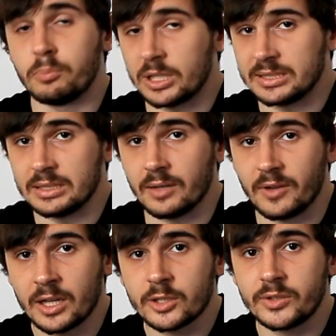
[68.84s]
president of
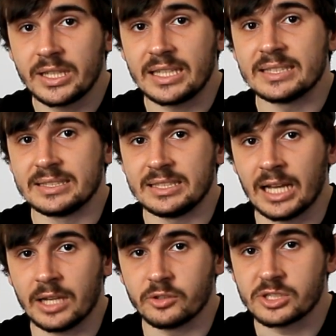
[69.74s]
Hungary is
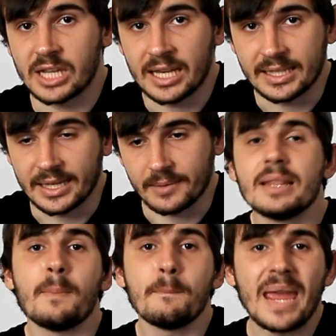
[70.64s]
János Áder.
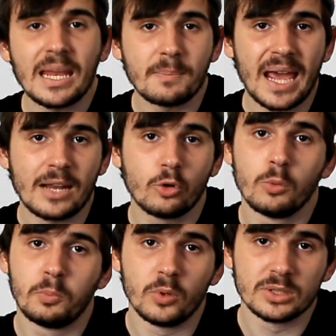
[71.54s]
The main man
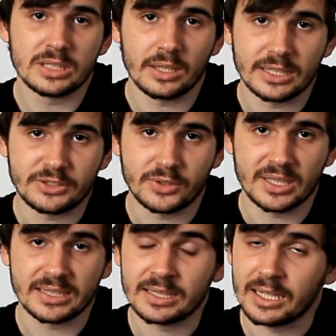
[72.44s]
who pulls all the
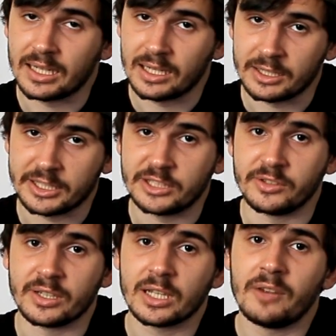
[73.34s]
strings in the
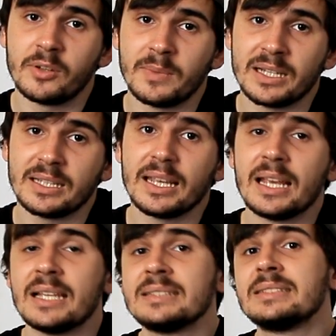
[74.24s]
Hungarian government
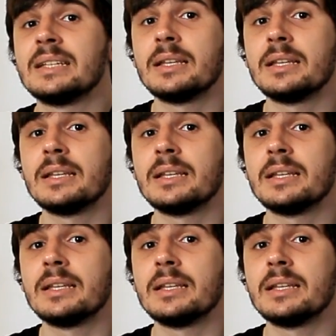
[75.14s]
is